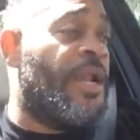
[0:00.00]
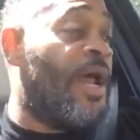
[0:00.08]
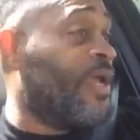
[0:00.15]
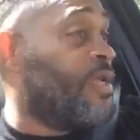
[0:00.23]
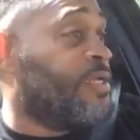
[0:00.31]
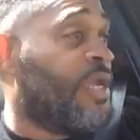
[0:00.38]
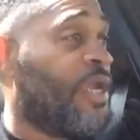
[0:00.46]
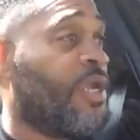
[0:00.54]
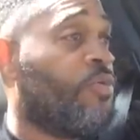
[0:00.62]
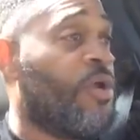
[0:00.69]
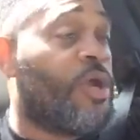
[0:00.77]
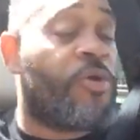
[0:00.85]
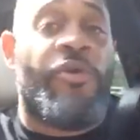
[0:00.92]
And I can tell
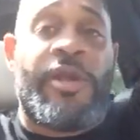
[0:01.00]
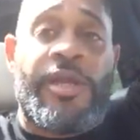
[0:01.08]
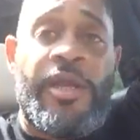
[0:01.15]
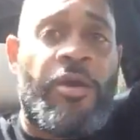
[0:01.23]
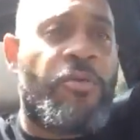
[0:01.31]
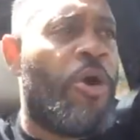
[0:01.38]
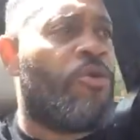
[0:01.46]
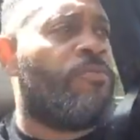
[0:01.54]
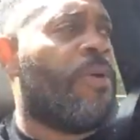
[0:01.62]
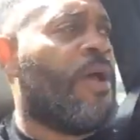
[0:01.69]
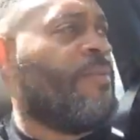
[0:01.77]
you, we're quickly eroding.